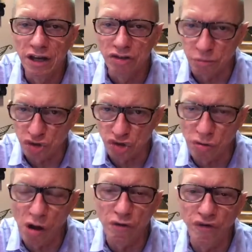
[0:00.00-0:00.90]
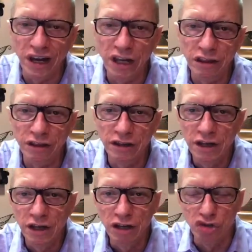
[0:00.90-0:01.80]
some strong faith,
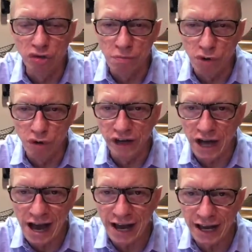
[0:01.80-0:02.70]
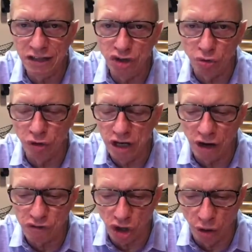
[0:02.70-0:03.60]
that you move in a high degree
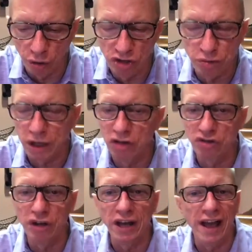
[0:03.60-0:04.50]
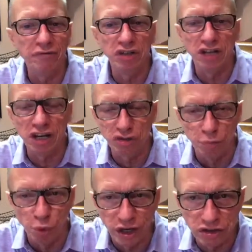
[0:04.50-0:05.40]
of courage because you're going to have to take
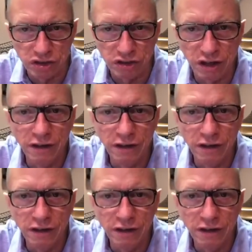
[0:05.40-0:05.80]
some risks.